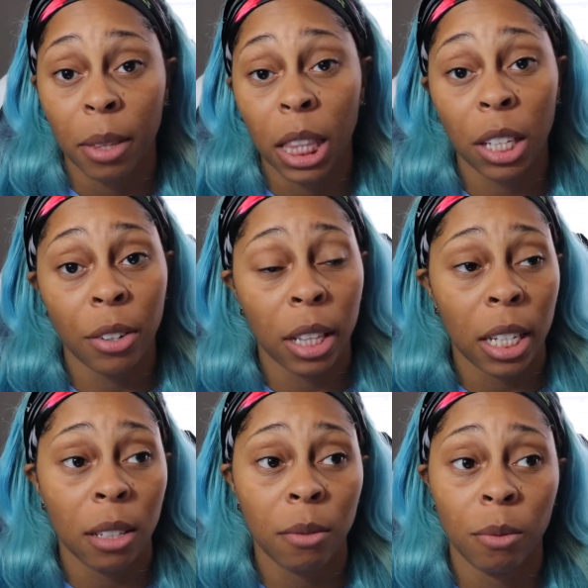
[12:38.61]

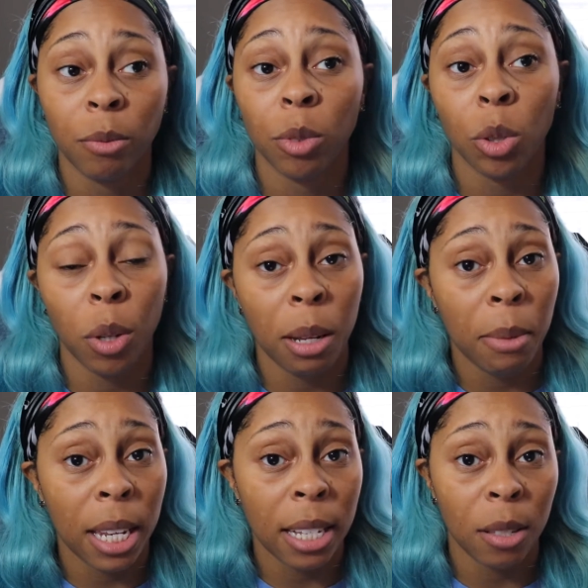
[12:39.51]
Literally 20
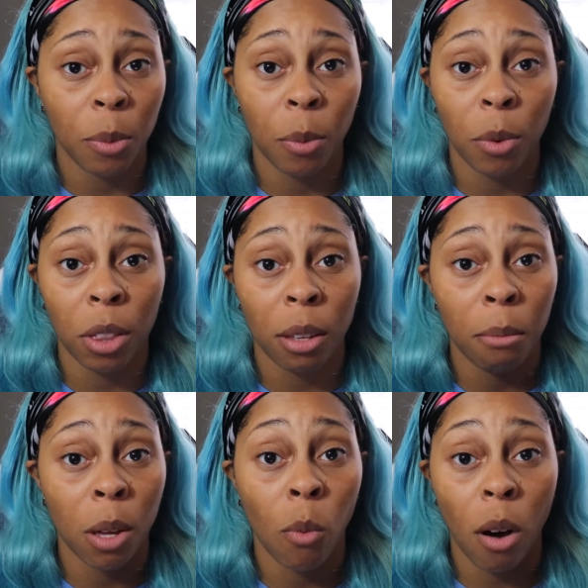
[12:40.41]
minutes within
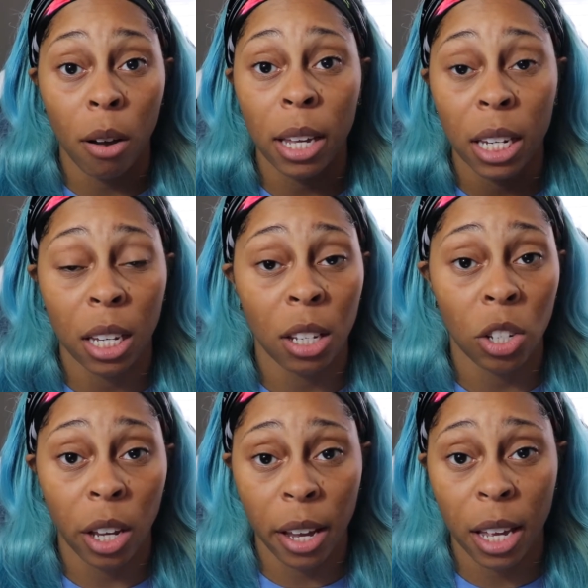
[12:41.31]
me walking in and
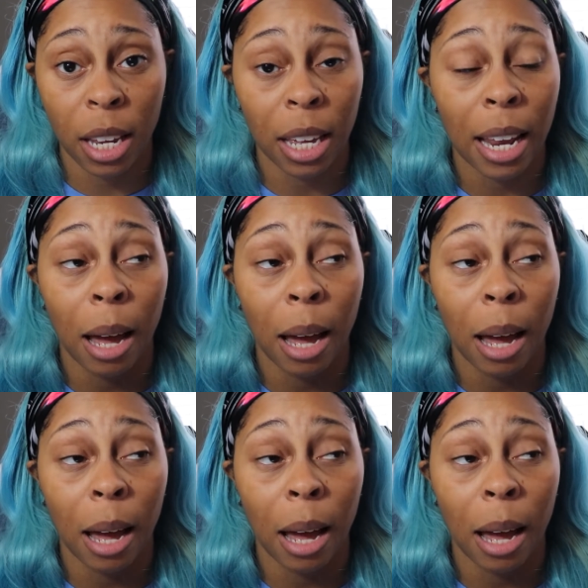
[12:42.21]
checking in,